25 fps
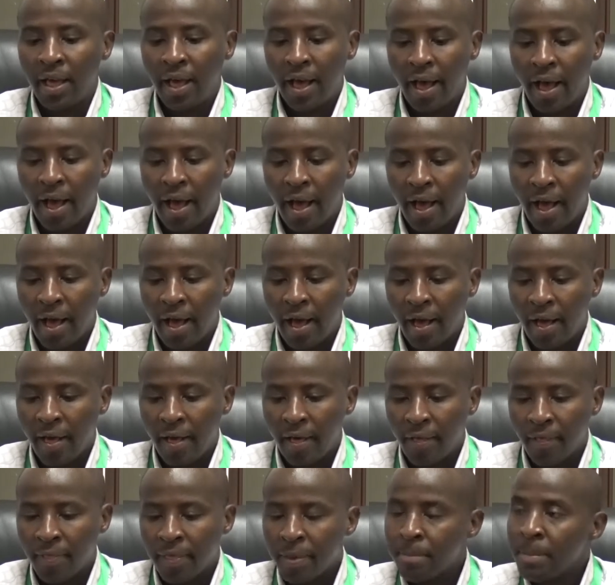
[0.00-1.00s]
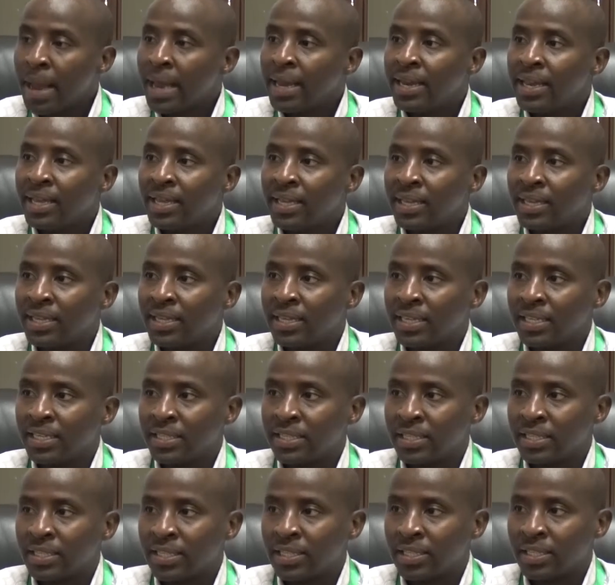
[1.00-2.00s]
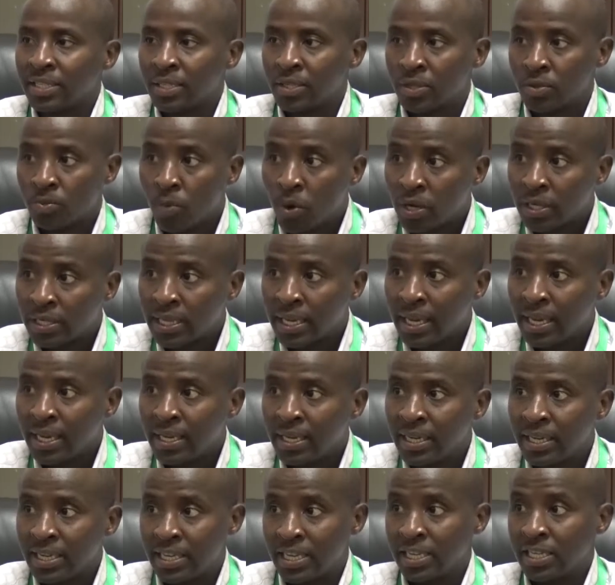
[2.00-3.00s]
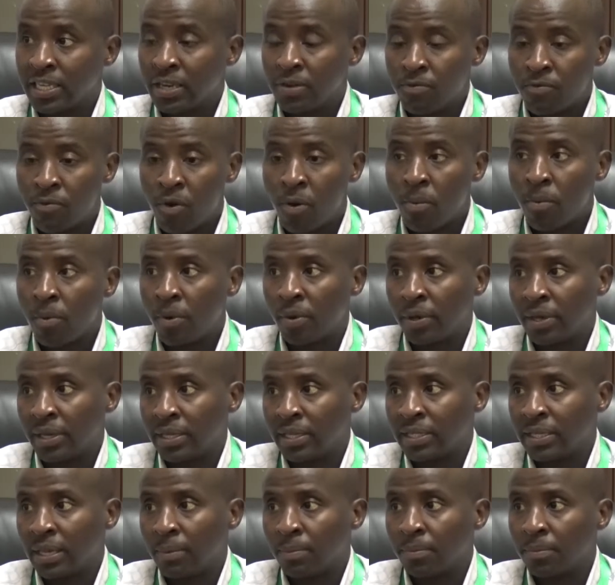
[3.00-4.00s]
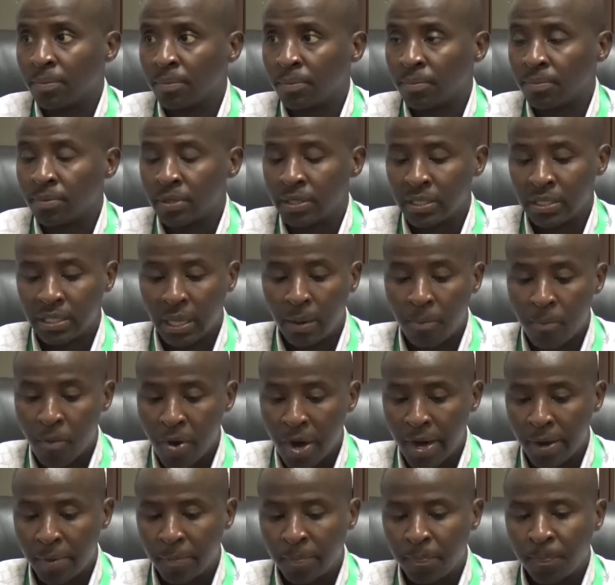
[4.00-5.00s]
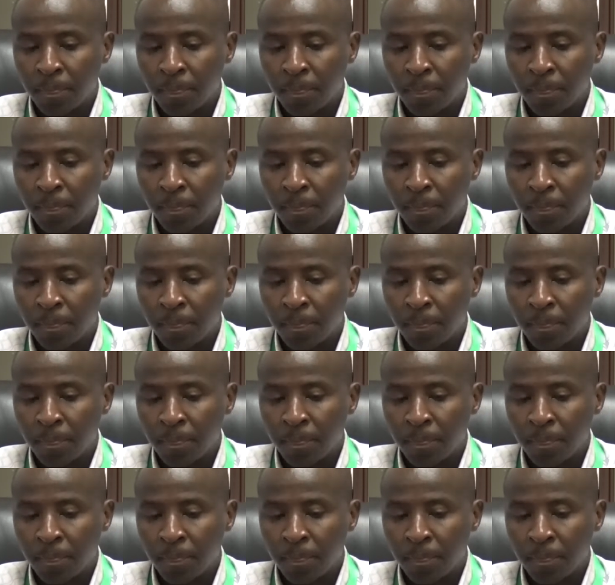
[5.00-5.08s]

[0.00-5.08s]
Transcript: The mining is small-scale, it is informal in some way.